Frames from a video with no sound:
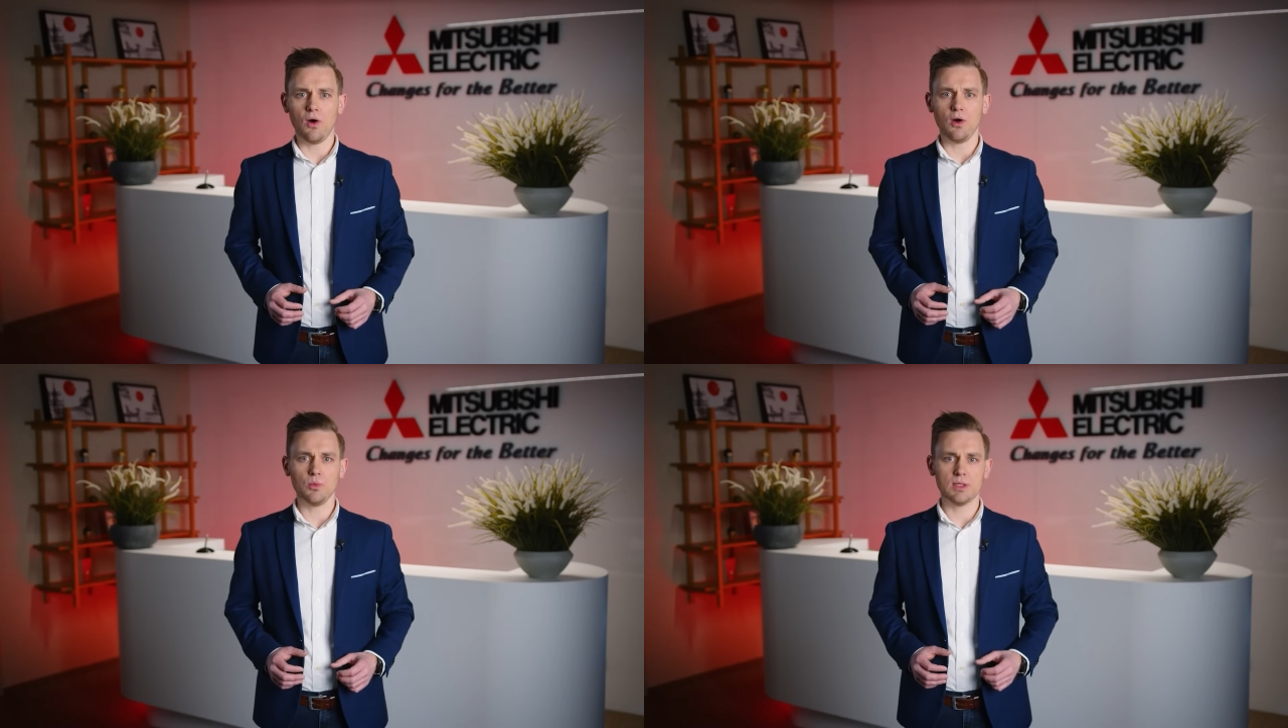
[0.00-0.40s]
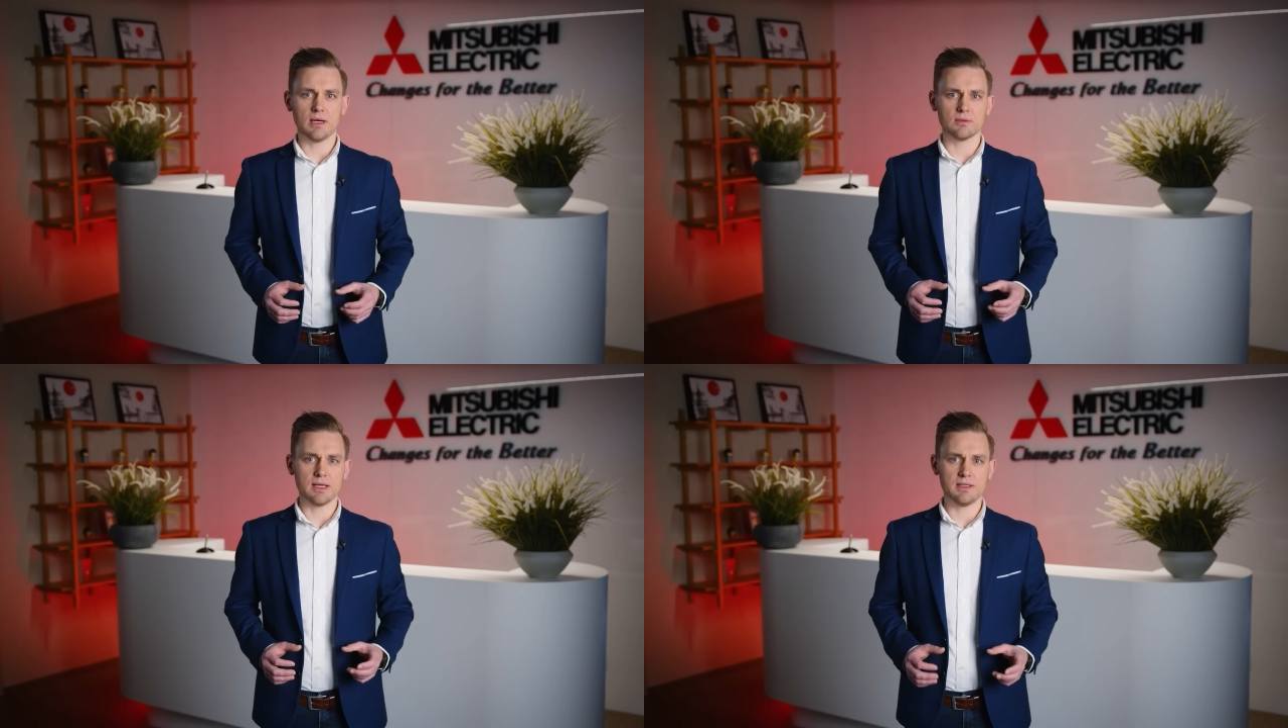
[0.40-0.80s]
all
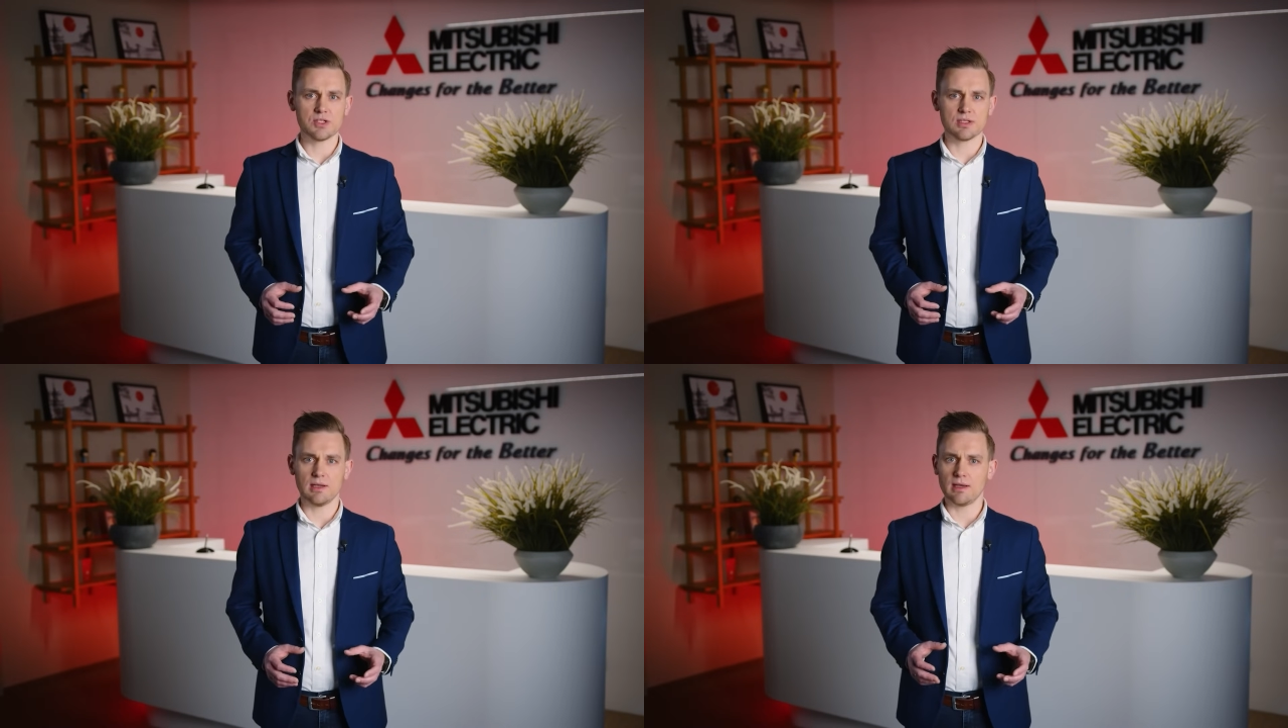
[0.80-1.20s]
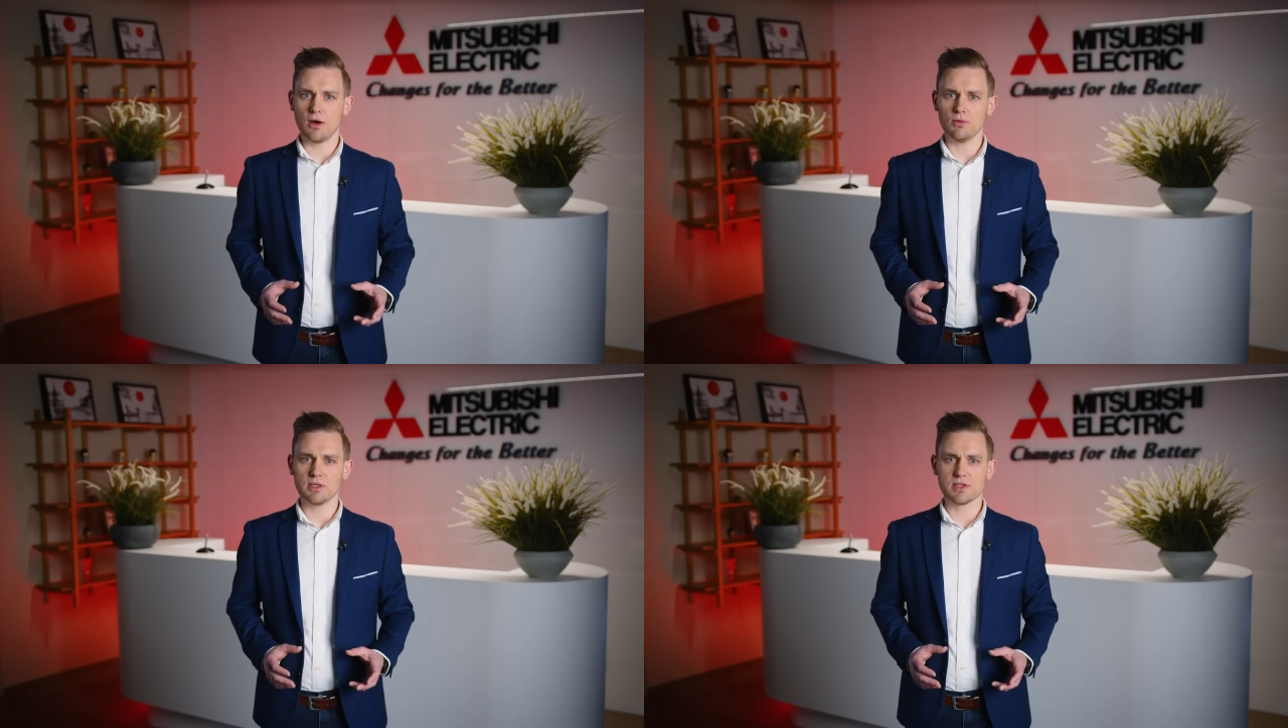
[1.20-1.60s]
without additional
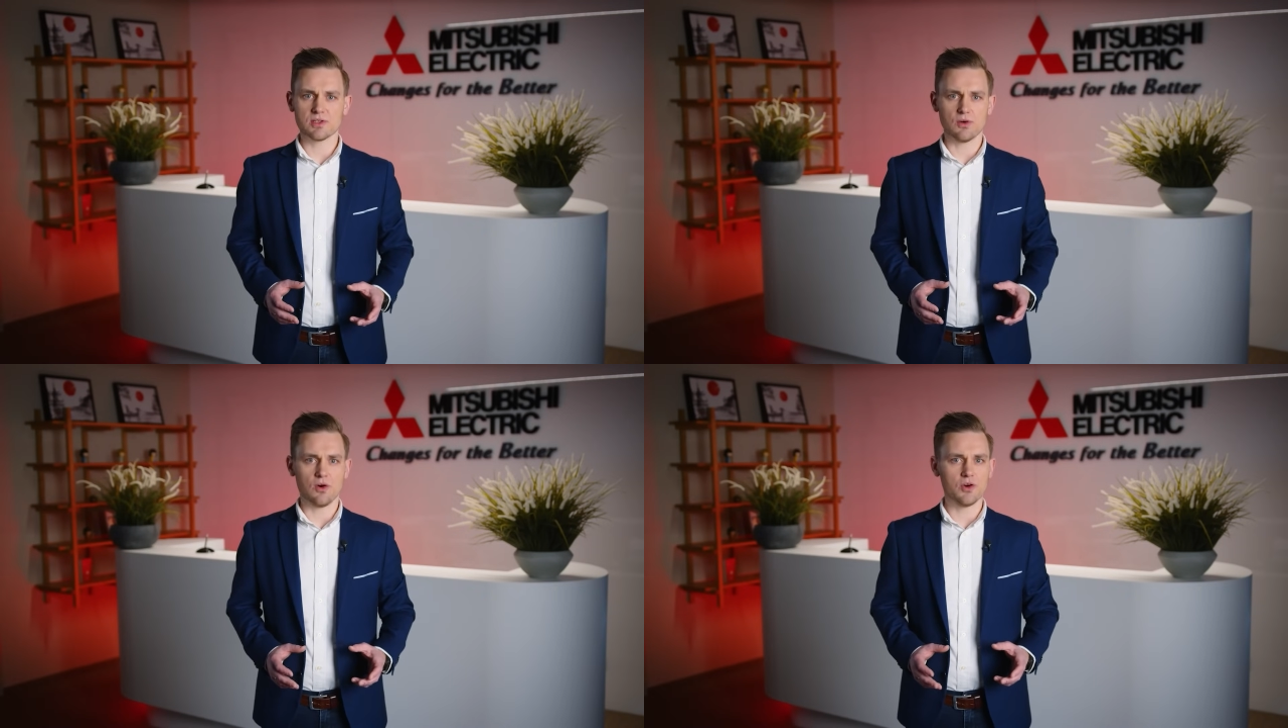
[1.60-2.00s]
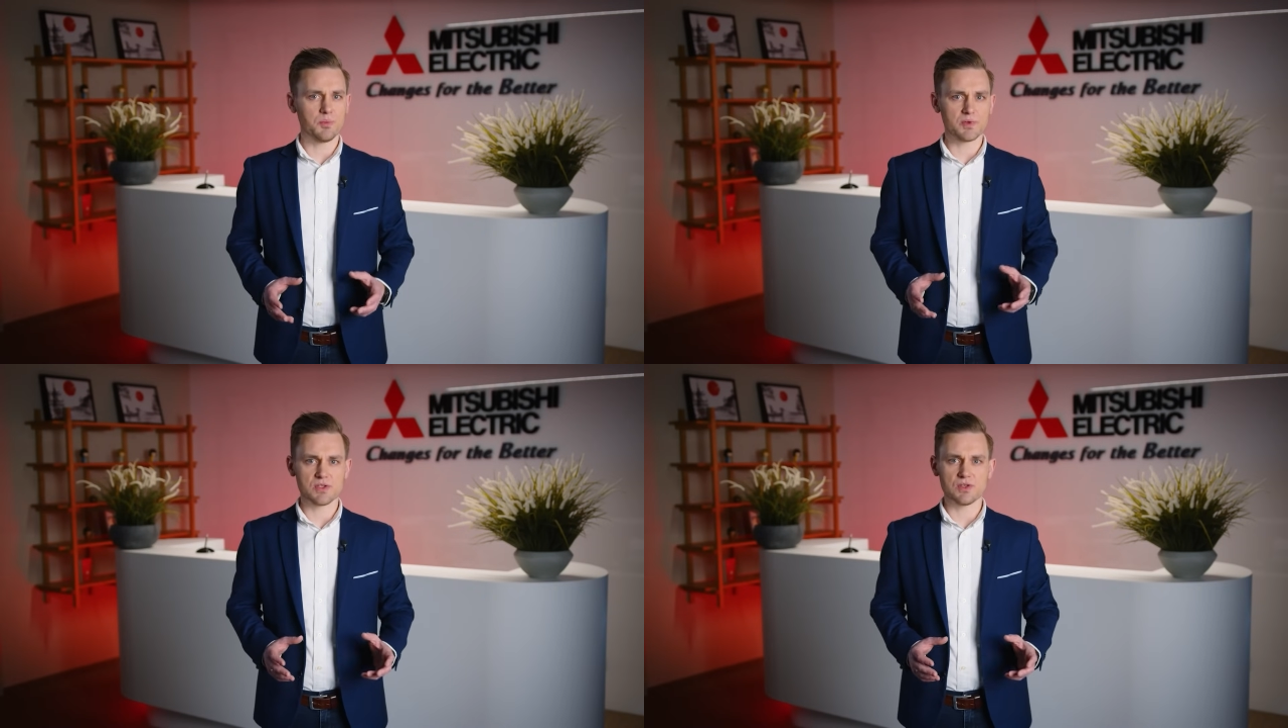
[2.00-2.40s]
encoders or
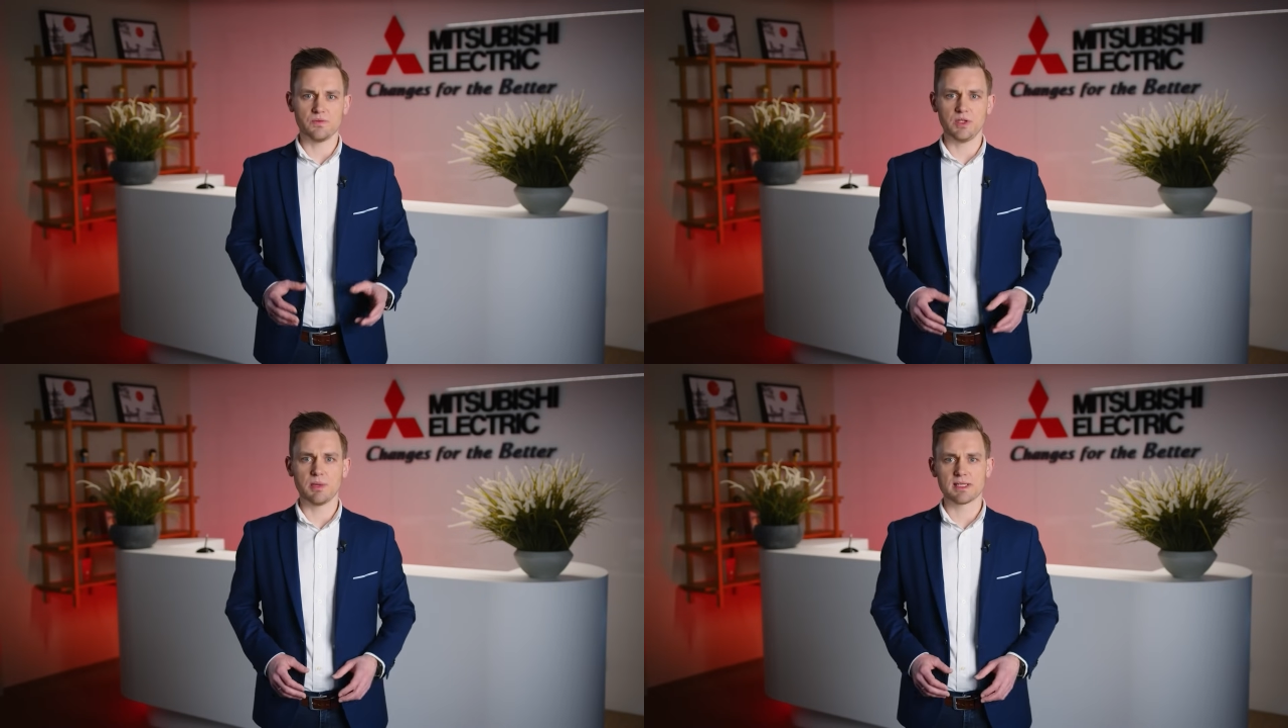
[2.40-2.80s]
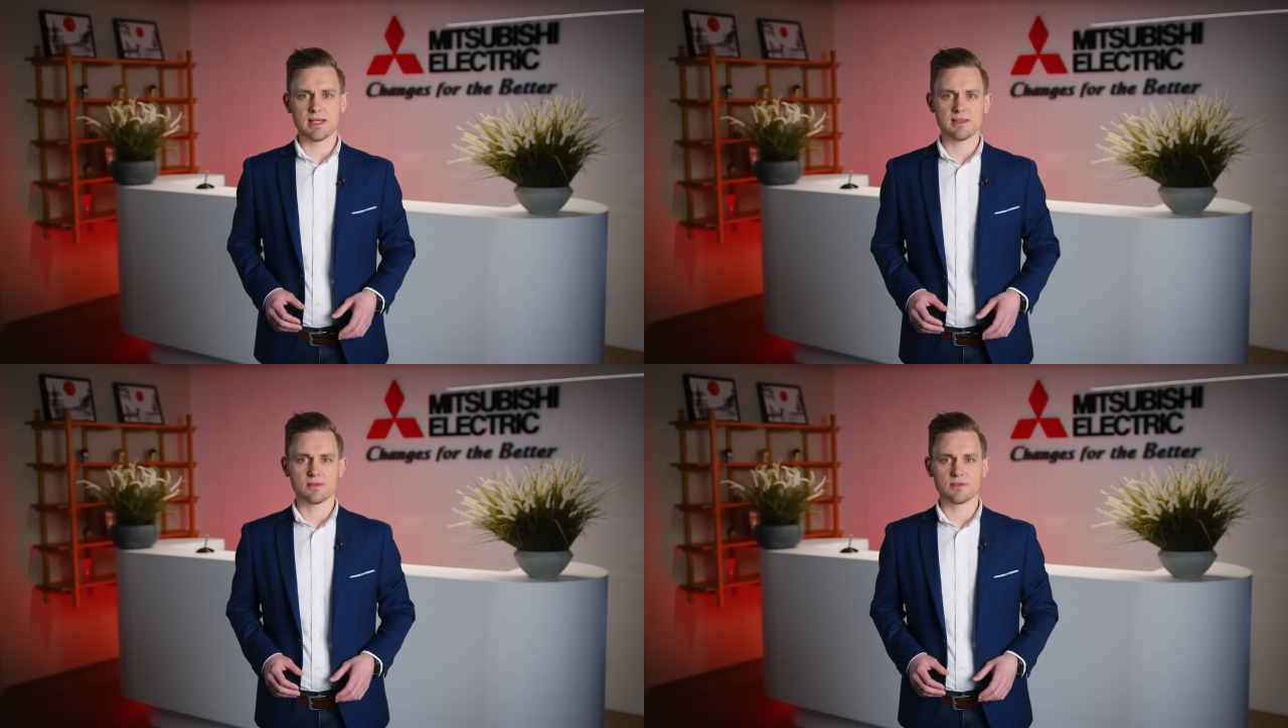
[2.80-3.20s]
position feedback
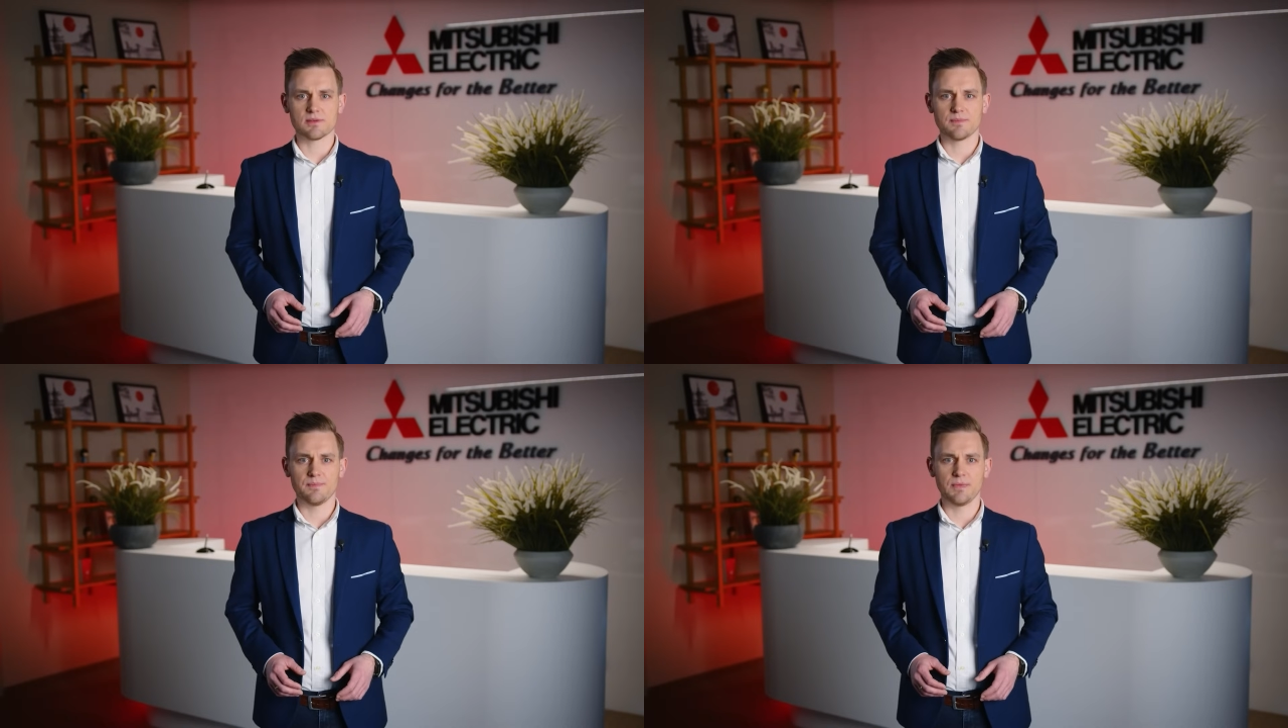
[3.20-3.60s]
sensors.